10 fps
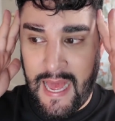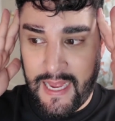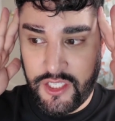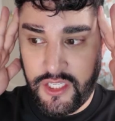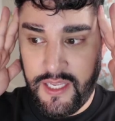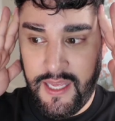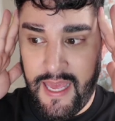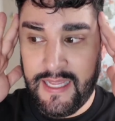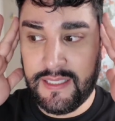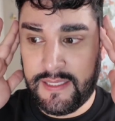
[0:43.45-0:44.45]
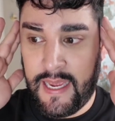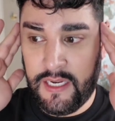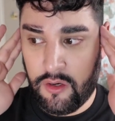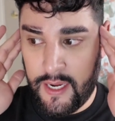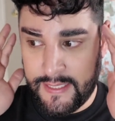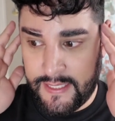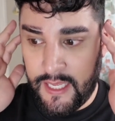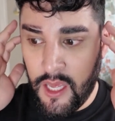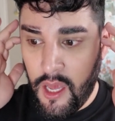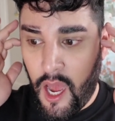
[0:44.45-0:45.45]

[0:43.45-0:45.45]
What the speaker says: actually insane crazy.